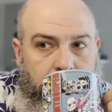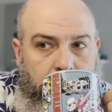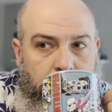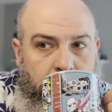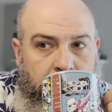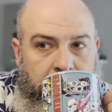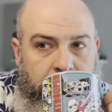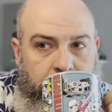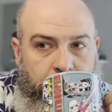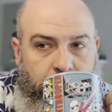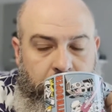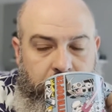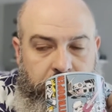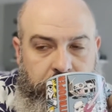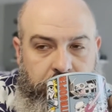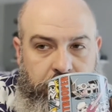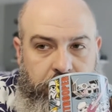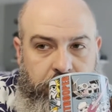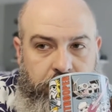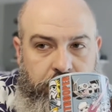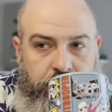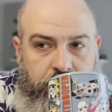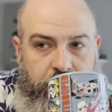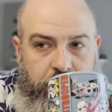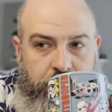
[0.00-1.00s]
my
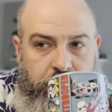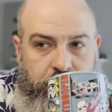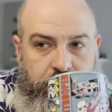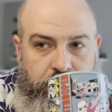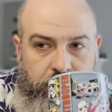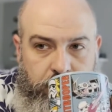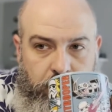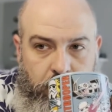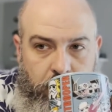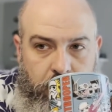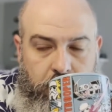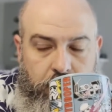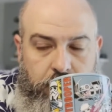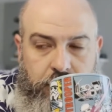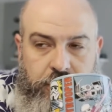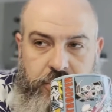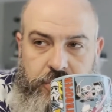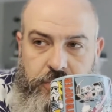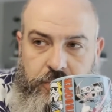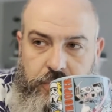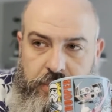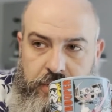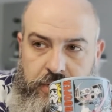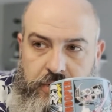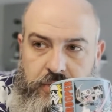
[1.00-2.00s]
impression from the store,
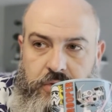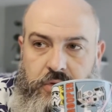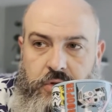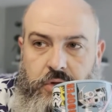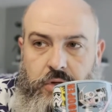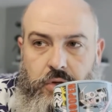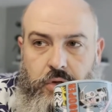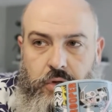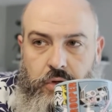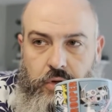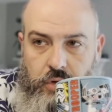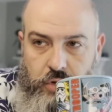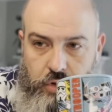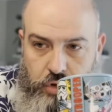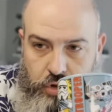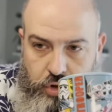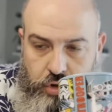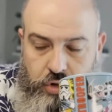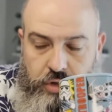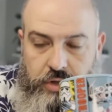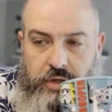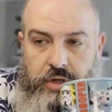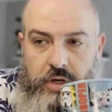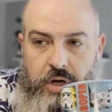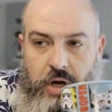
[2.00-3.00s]
which was
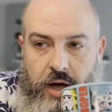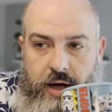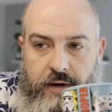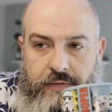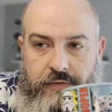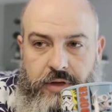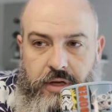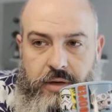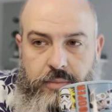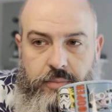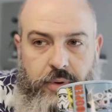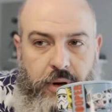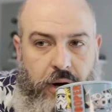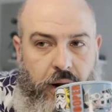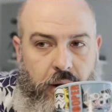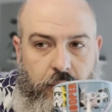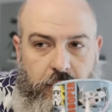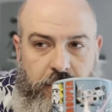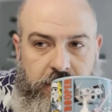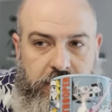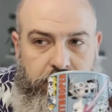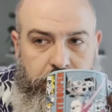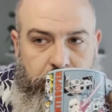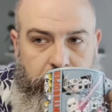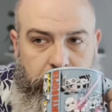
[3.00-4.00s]
good coffee, but I
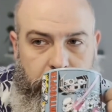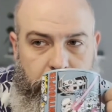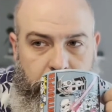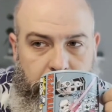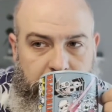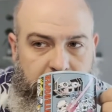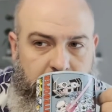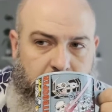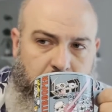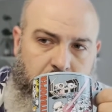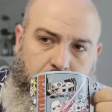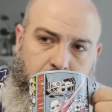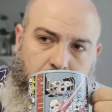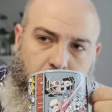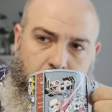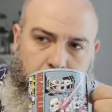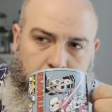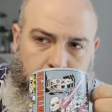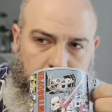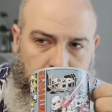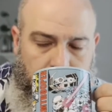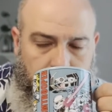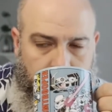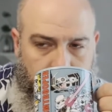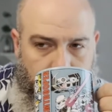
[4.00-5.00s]
wasn't blown away. Here I'm more
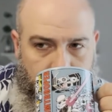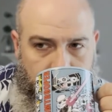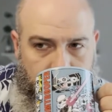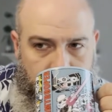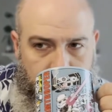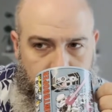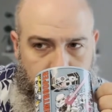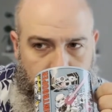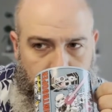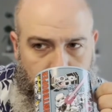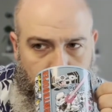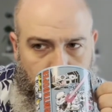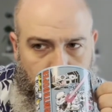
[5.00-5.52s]
blown away.